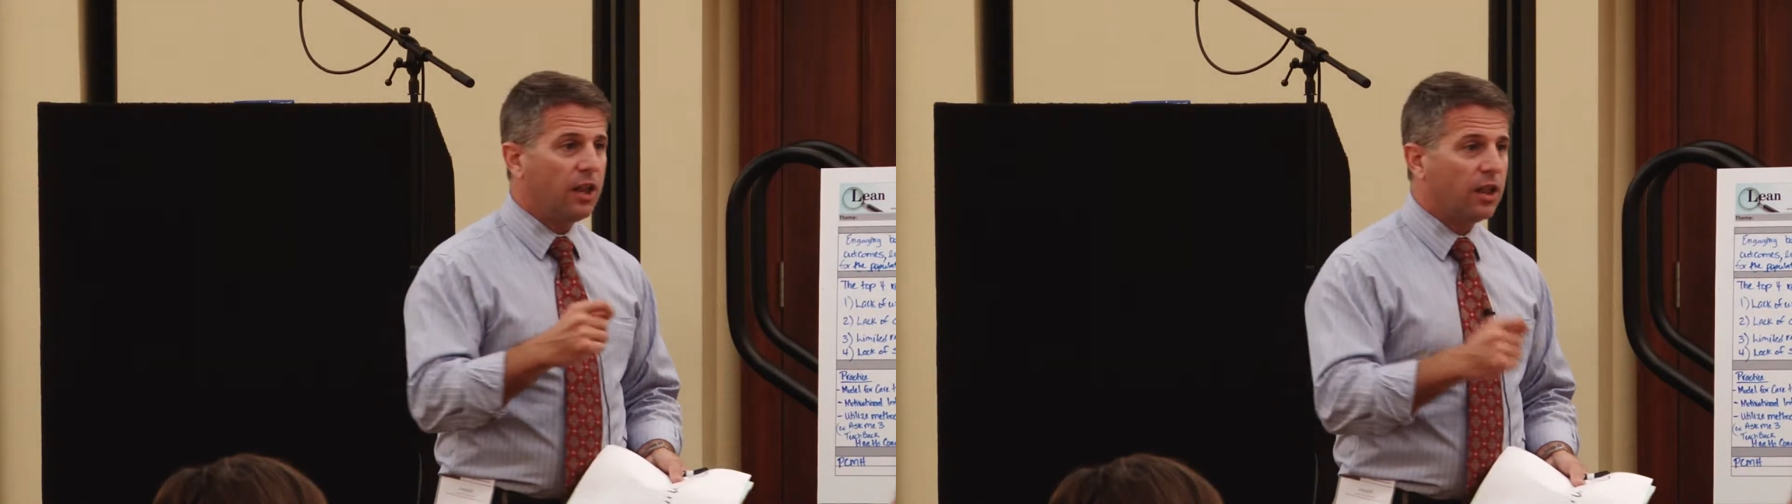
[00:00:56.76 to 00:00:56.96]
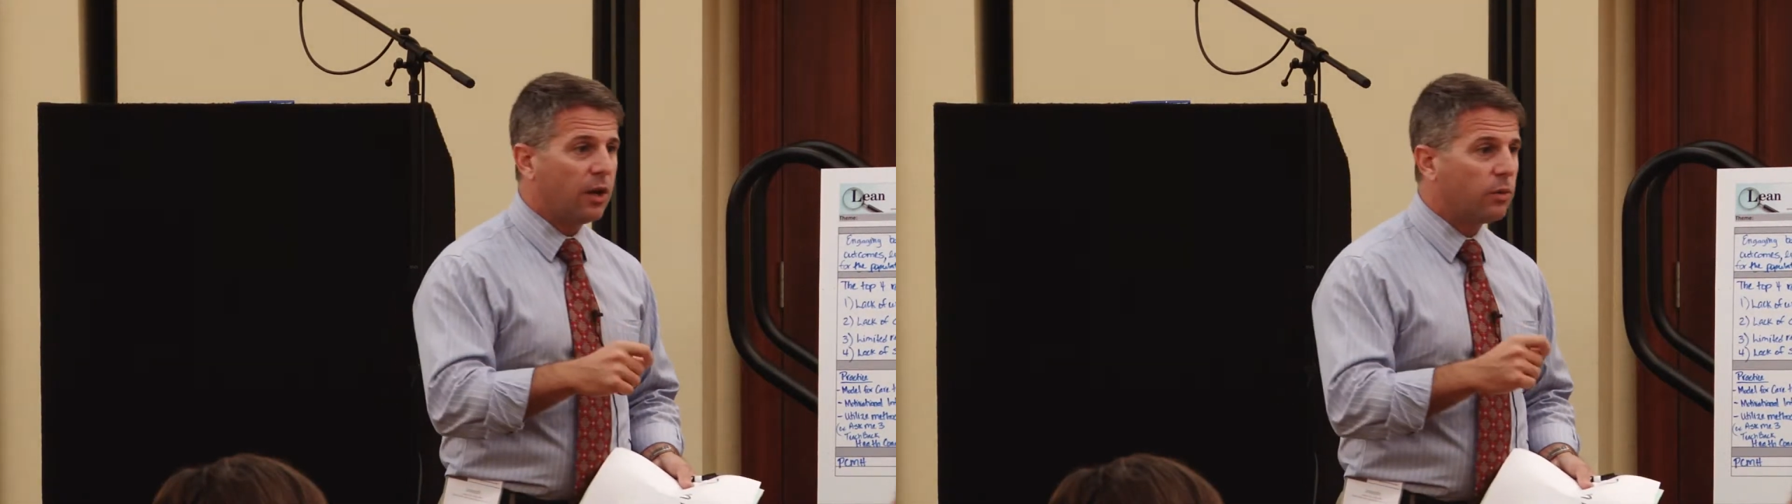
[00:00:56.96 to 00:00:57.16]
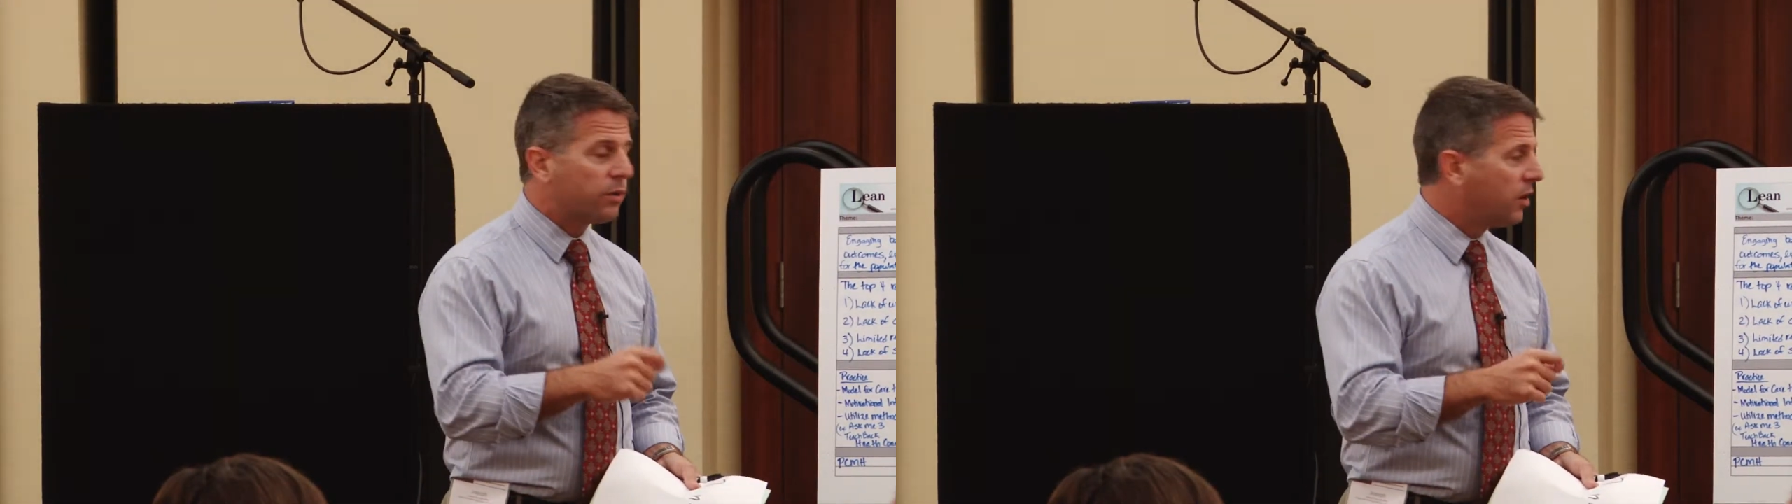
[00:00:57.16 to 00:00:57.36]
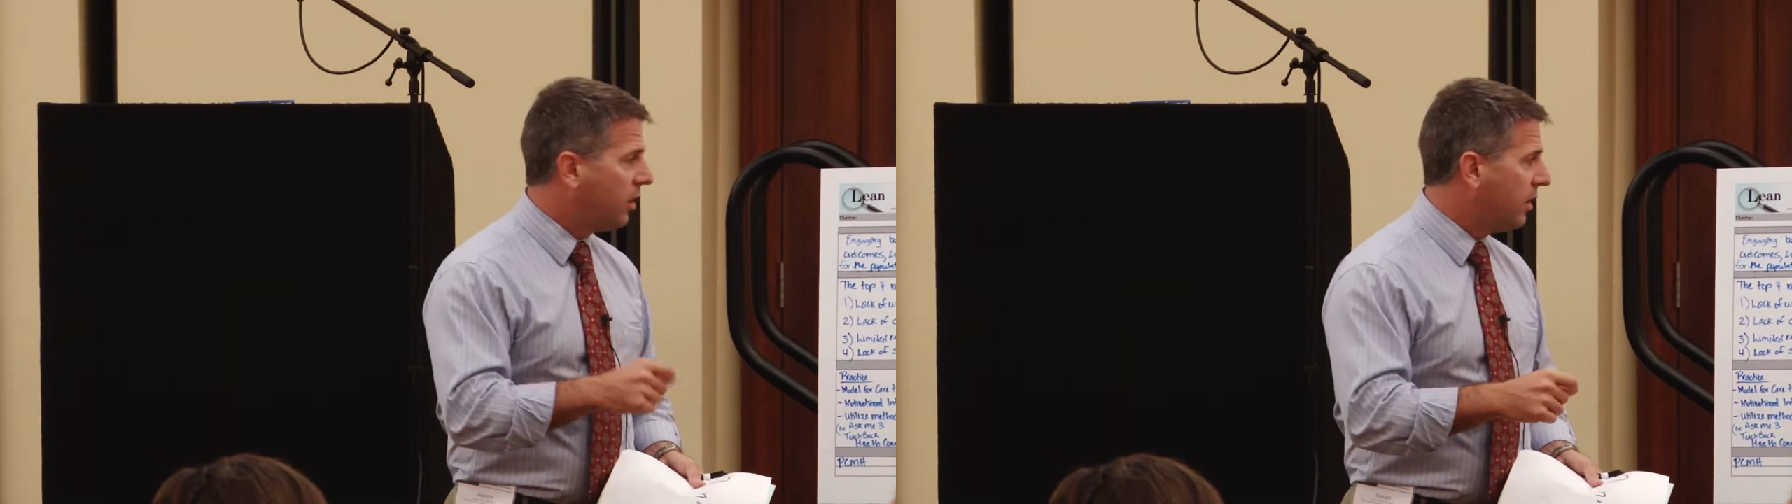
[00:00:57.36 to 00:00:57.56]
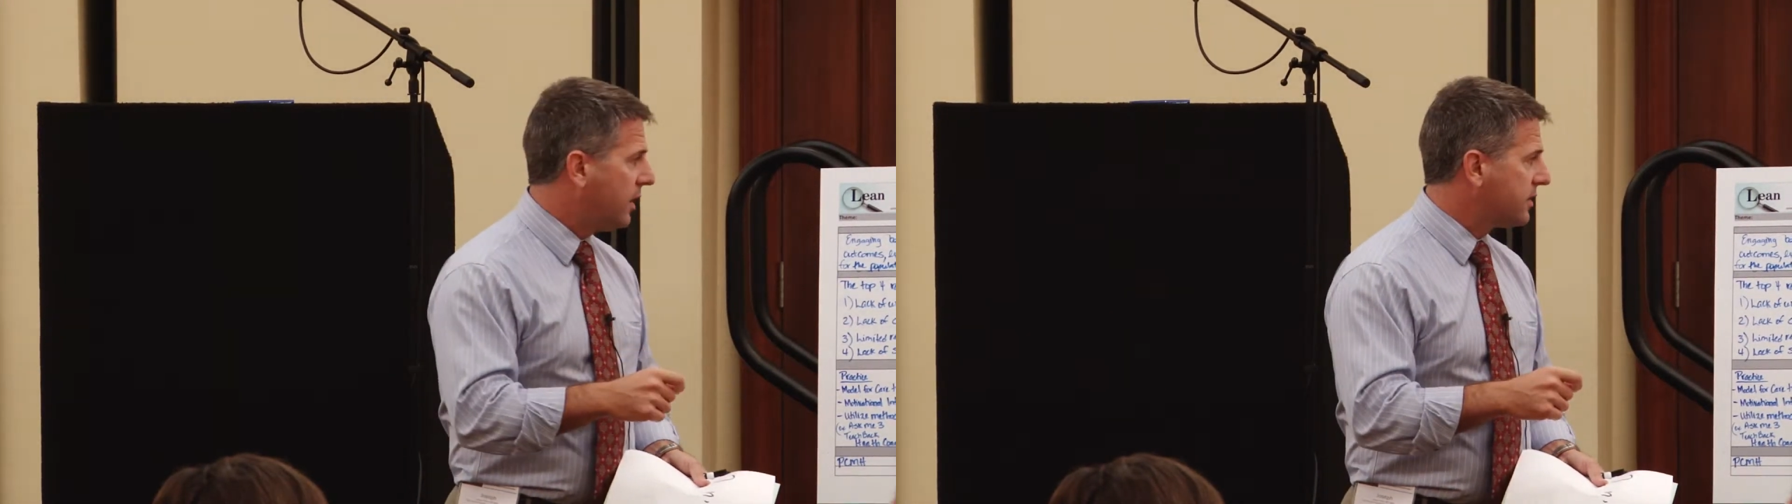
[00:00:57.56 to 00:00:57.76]
lower
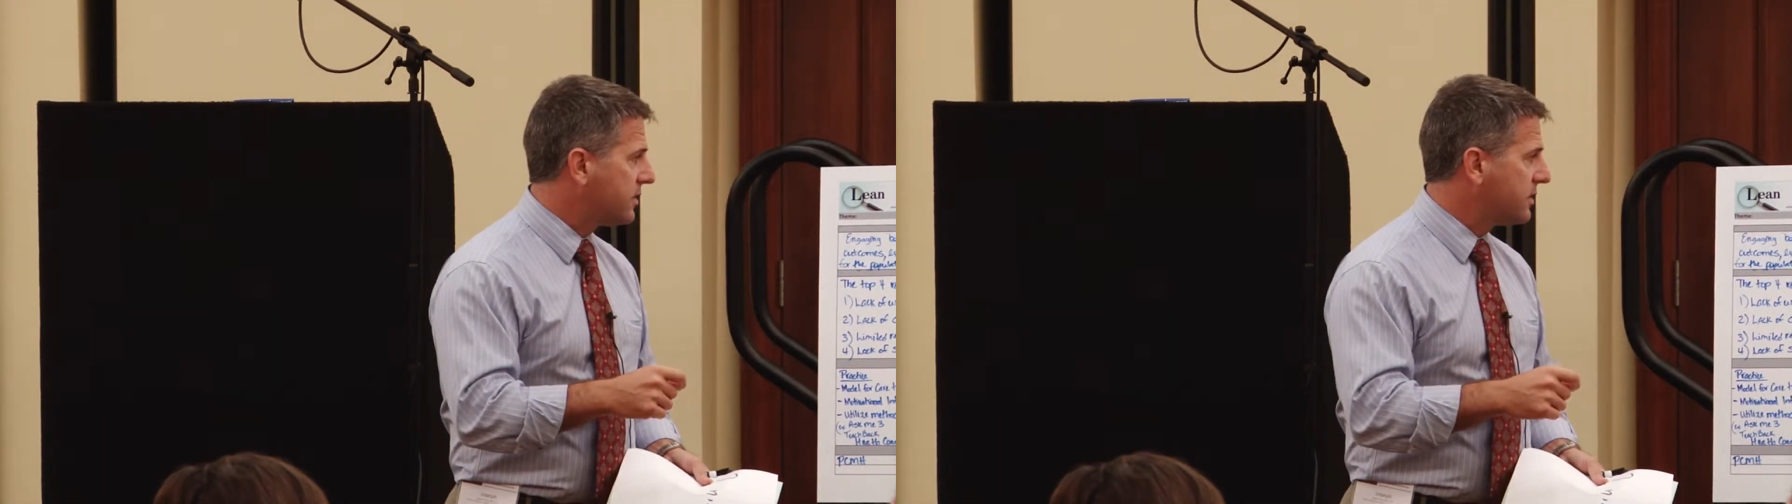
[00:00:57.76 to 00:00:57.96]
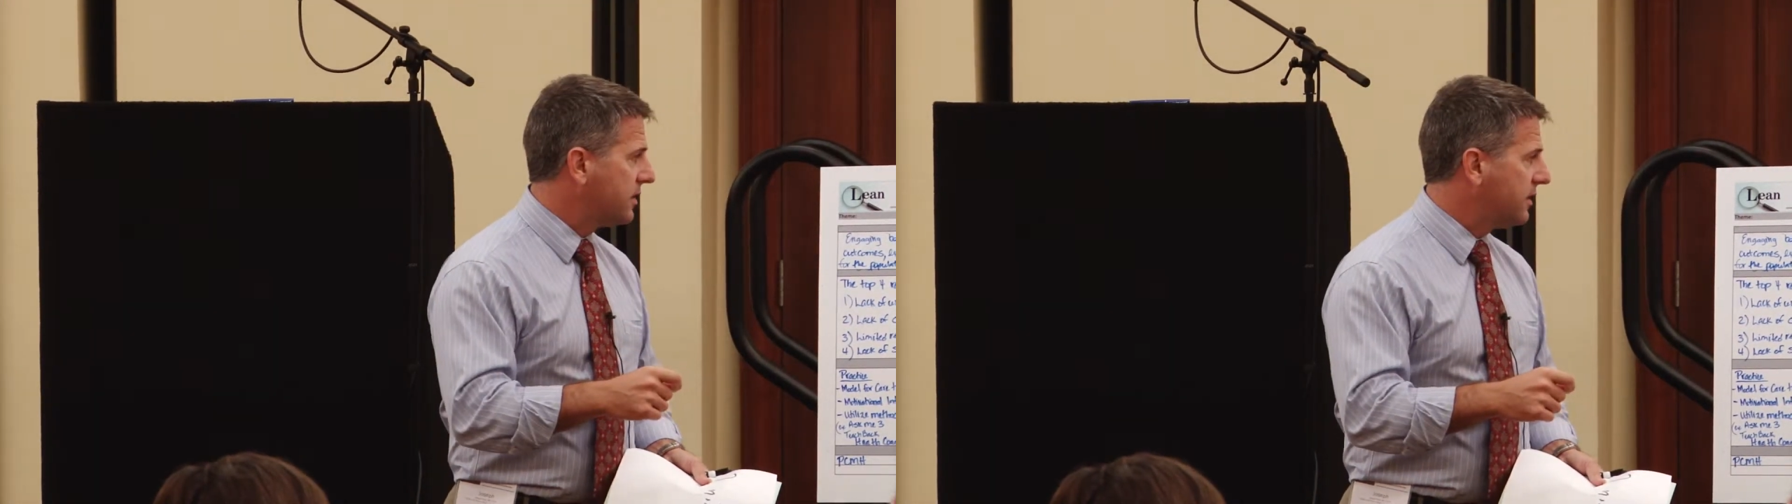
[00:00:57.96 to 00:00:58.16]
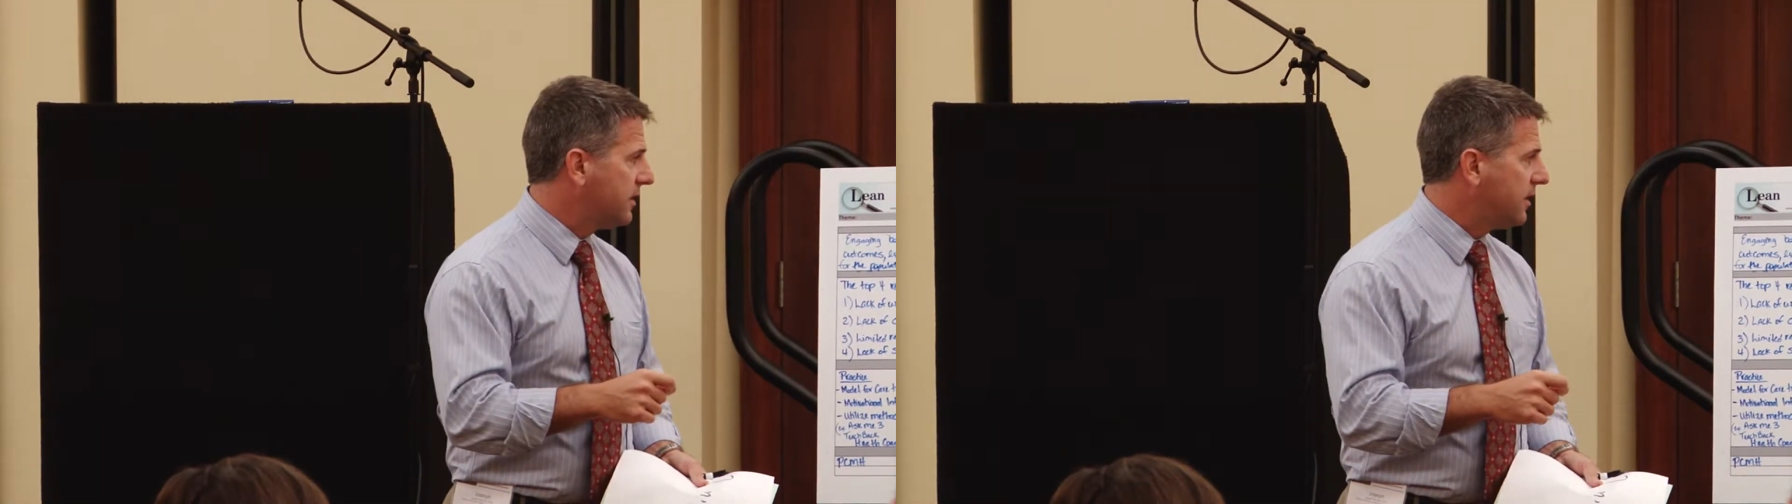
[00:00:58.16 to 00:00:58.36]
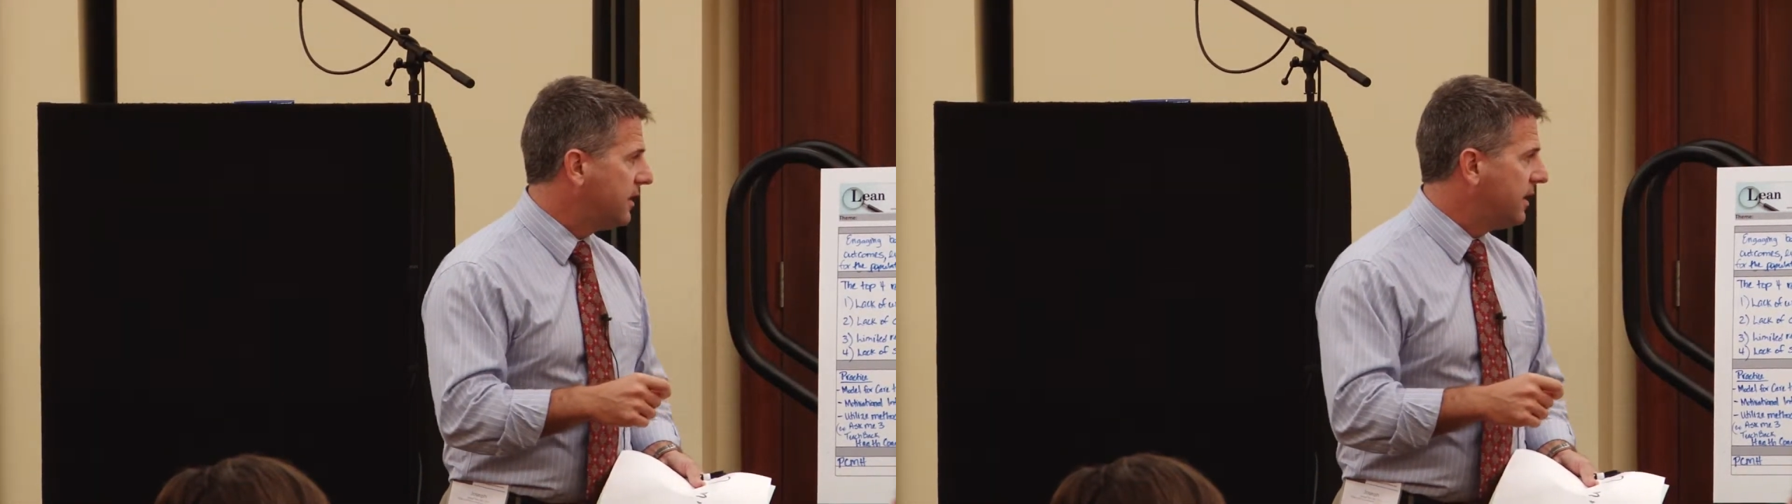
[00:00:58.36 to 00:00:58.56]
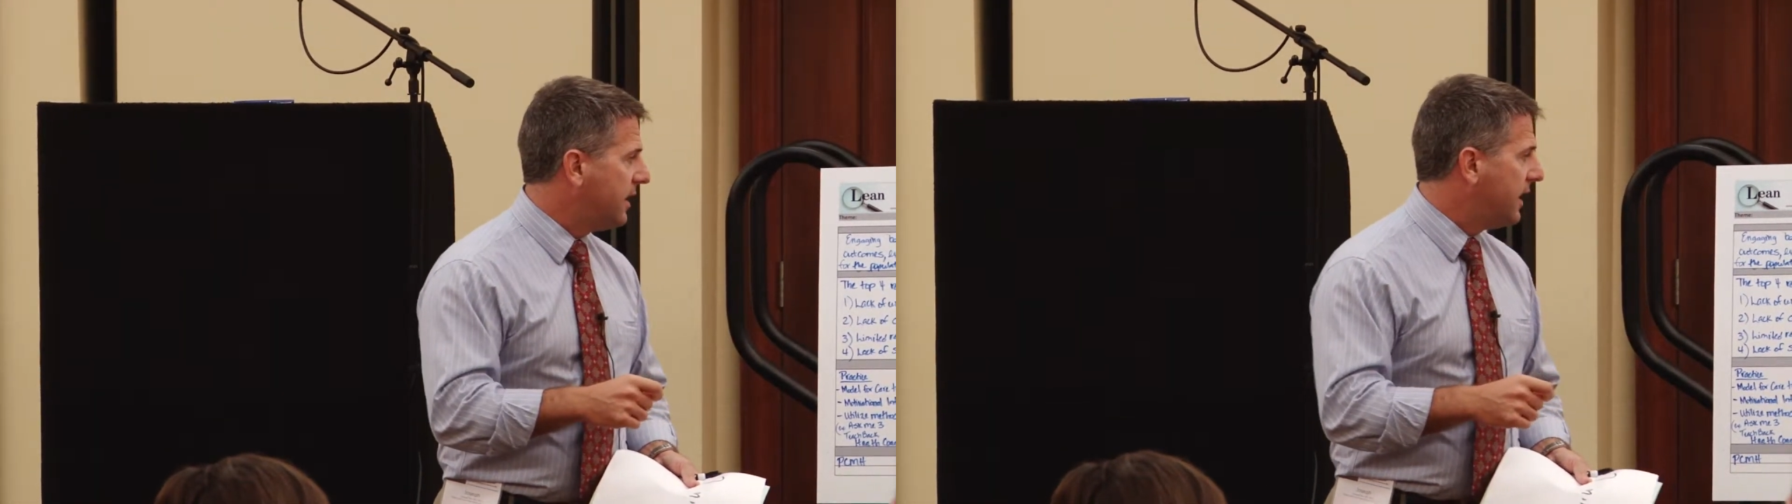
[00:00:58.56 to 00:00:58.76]
costs,
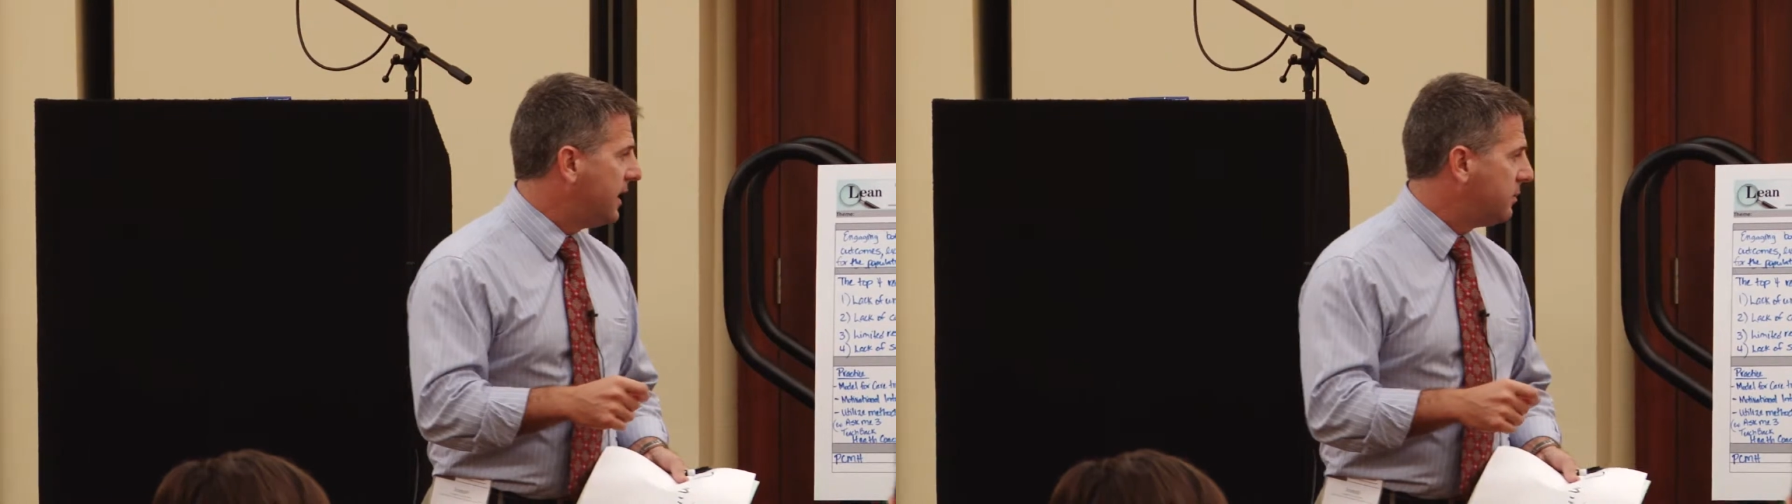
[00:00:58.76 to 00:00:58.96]
and